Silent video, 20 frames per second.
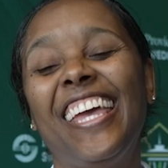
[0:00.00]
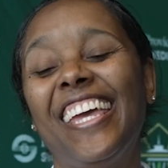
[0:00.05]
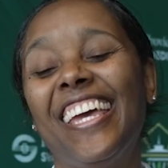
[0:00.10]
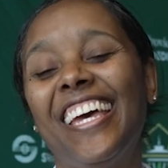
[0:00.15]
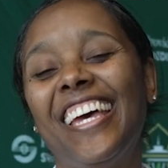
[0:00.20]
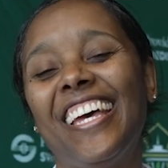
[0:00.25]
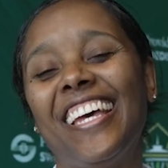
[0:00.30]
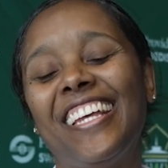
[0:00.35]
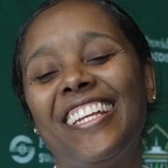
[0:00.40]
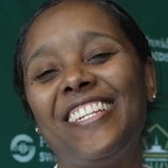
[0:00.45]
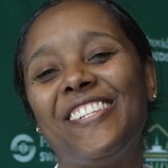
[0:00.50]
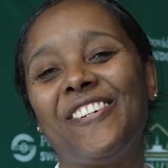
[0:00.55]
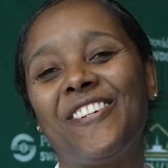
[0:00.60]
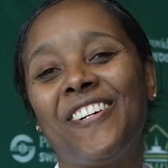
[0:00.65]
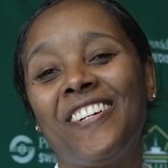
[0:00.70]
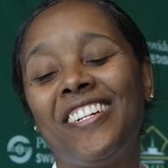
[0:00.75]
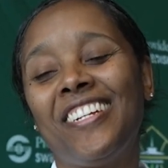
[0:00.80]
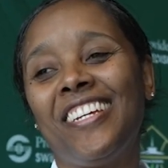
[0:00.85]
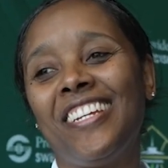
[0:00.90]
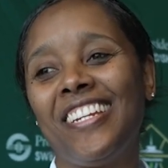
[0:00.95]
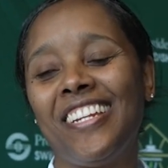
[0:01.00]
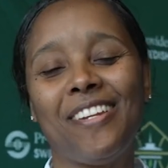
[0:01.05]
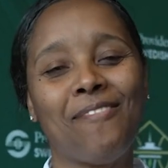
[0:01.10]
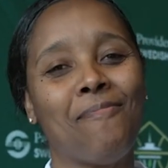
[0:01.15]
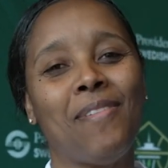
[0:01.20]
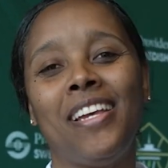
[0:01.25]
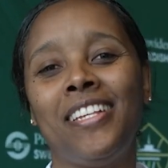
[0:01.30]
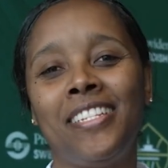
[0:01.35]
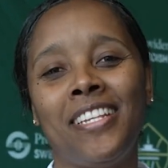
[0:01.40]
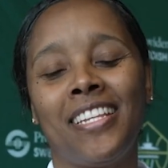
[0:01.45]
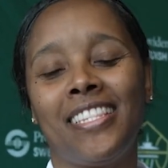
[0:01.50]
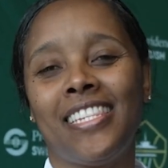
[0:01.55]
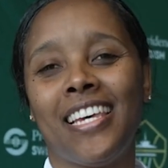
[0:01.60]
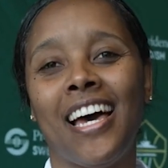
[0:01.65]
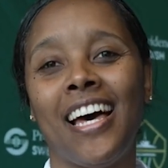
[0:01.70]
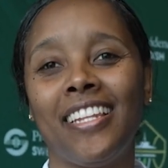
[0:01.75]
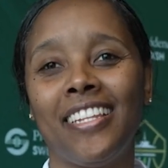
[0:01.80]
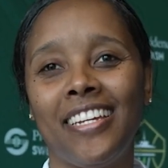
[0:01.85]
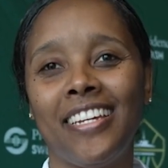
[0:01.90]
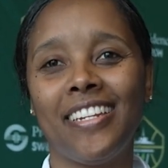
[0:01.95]
Yeah, Jordan, amazing
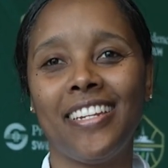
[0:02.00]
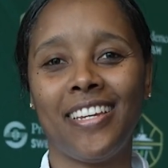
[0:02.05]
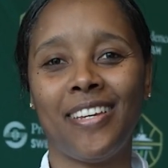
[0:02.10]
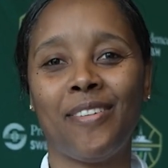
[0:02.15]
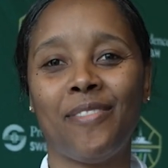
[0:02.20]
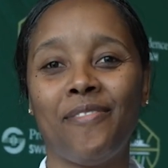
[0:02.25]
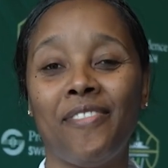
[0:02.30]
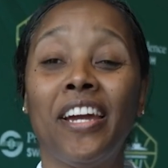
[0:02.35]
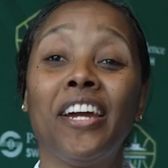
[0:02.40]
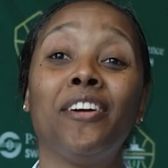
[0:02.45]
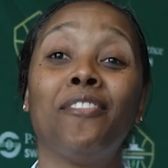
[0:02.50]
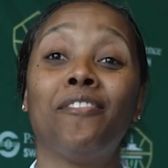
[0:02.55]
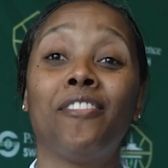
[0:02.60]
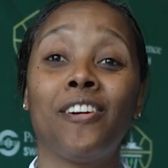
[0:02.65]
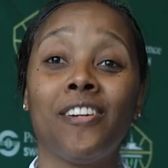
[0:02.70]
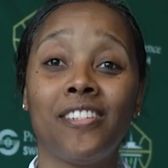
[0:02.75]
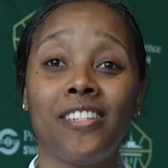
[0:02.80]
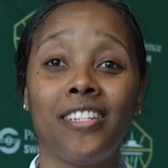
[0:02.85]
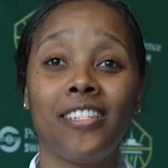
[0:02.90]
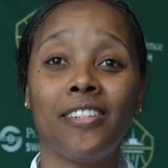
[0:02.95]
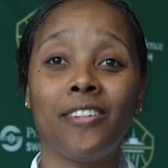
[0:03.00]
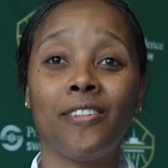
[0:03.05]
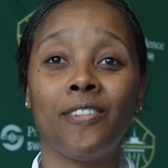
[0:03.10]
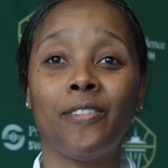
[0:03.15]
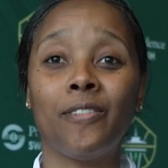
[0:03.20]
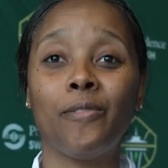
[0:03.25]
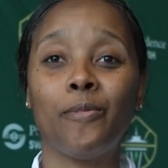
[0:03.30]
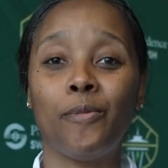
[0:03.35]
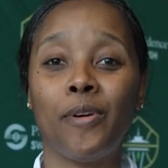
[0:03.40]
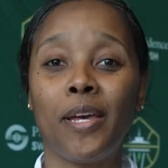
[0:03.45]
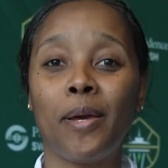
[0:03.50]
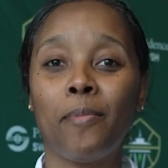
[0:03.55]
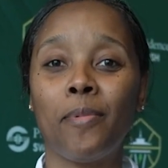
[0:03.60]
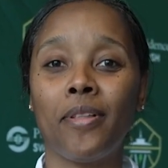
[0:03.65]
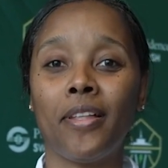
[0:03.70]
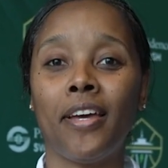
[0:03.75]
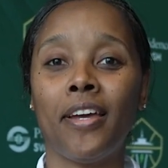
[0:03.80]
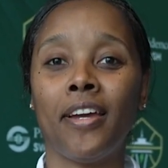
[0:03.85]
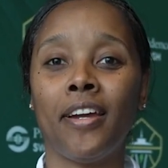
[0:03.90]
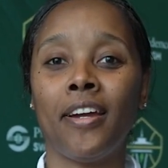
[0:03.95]
talent, uh, very versatile wing
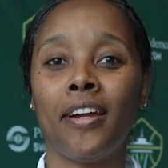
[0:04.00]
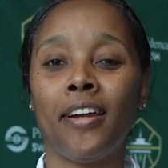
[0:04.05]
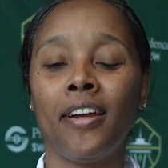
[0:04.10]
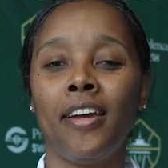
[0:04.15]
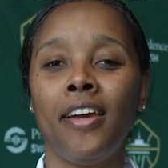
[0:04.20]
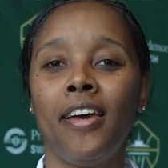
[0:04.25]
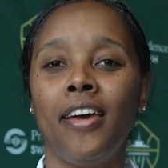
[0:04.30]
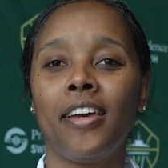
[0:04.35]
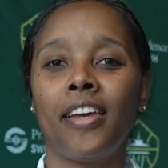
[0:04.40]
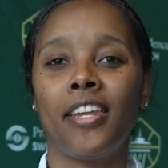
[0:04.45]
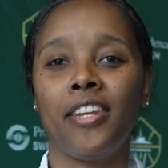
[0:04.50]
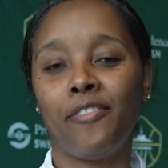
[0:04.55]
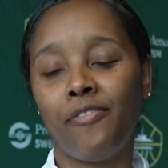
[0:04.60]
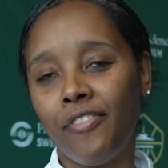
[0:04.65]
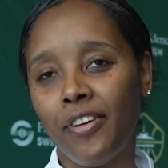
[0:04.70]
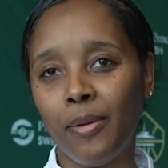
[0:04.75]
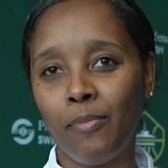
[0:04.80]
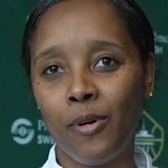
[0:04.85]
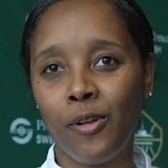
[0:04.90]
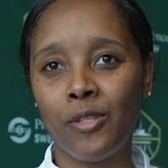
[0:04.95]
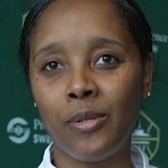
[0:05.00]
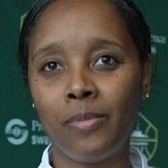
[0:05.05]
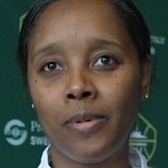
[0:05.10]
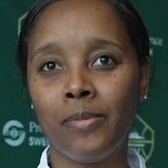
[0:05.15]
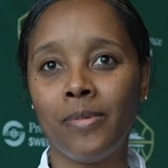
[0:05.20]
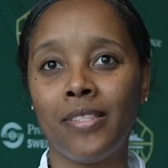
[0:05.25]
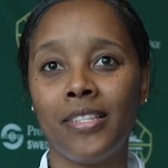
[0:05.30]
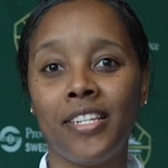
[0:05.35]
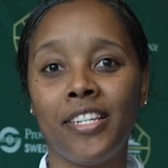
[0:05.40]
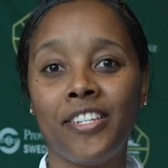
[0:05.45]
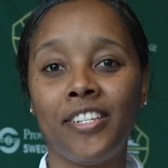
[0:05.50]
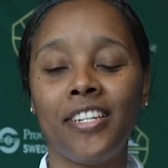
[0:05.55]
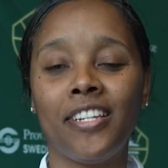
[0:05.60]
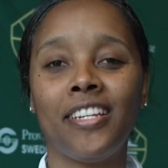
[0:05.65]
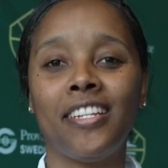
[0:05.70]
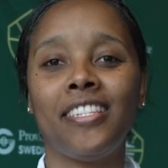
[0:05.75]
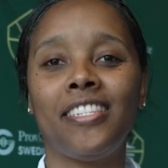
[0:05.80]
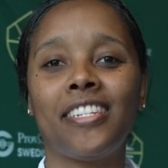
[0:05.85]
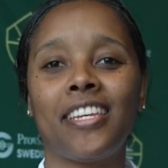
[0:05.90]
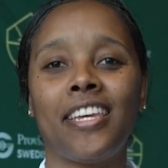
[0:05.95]
player, can defend multiple
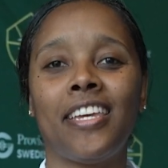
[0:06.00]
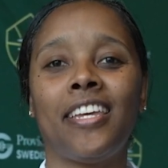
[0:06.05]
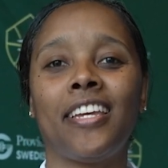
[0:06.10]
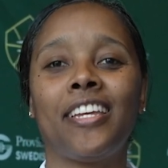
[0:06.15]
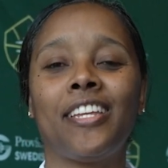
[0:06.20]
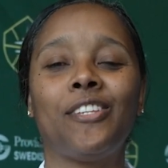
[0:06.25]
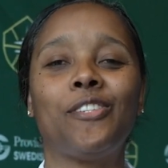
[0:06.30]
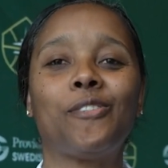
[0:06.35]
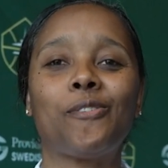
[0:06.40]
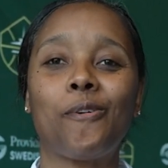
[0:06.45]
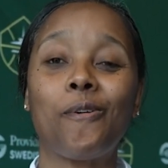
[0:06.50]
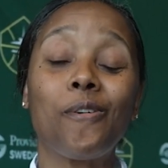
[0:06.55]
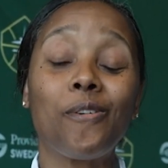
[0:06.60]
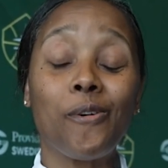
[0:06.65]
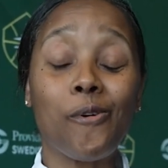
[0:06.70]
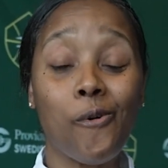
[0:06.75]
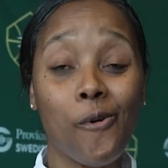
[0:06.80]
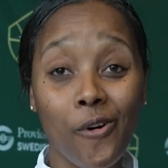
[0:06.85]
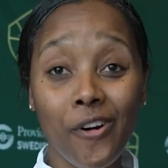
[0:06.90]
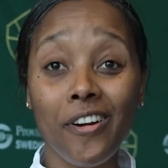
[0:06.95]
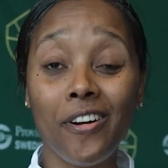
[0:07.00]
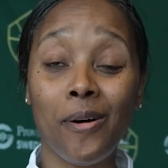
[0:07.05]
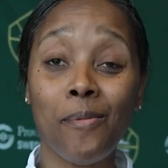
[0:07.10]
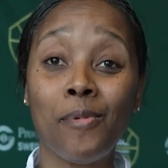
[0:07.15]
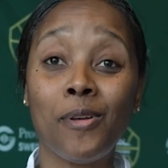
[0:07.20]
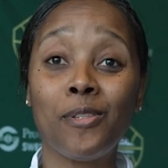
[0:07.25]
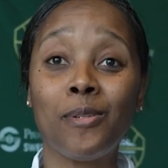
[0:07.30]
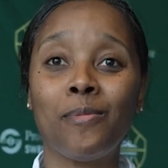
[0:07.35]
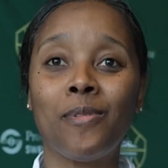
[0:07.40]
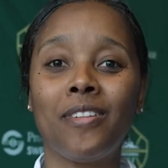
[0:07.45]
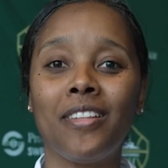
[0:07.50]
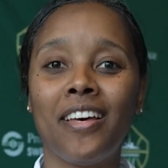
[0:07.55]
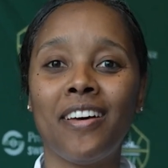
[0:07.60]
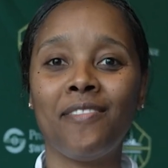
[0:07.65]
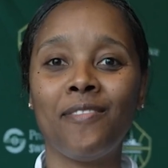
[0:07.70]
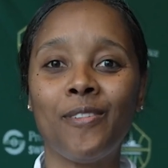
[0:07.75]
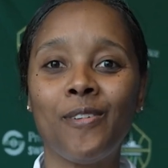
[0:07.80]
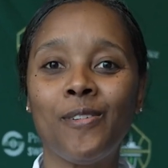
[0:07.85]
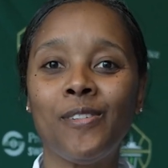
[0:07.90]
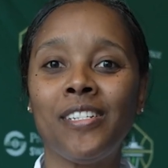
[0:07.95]
positions, can, can score on multiple
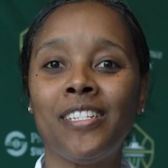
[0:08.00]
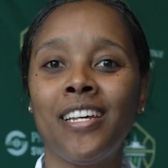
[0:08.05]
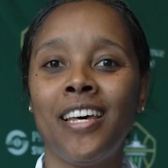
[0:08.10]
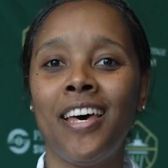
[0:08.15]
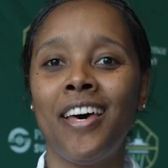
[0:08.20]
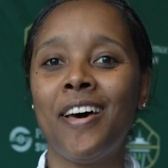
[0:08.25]
levels,